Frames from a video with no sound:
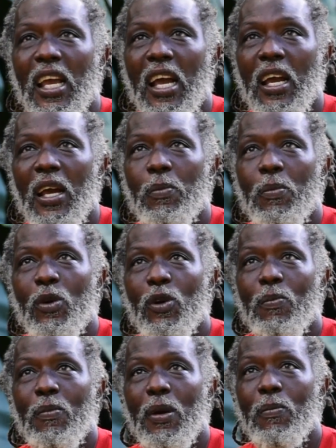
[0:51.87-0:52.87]
I
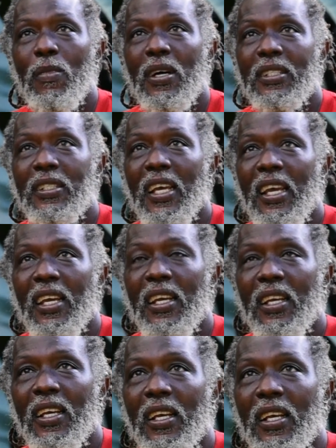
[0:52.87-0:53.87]
remember say
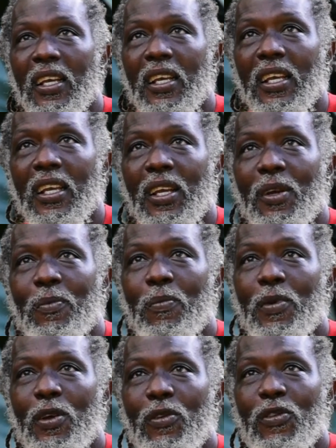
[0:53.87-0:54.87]
I don't
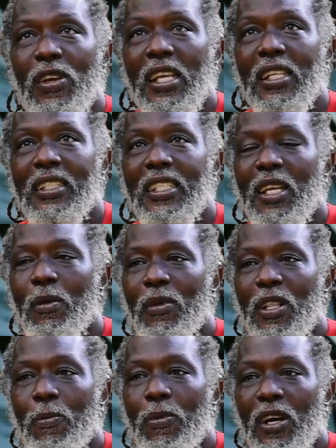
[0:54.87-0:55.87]
really think we
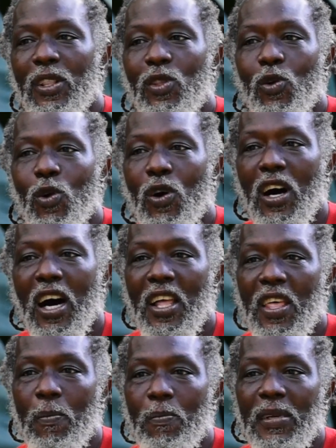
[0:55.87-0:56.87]
know other
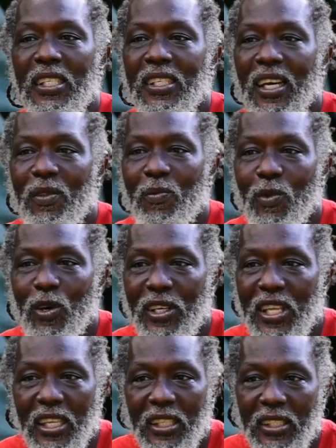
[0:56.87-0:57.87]
mission more
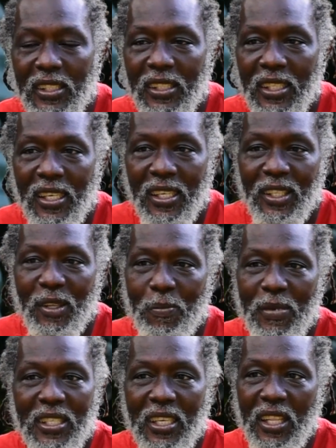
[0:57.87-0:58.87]
than the
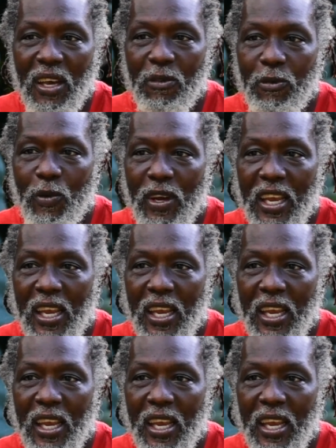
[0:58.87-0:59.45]
mission of we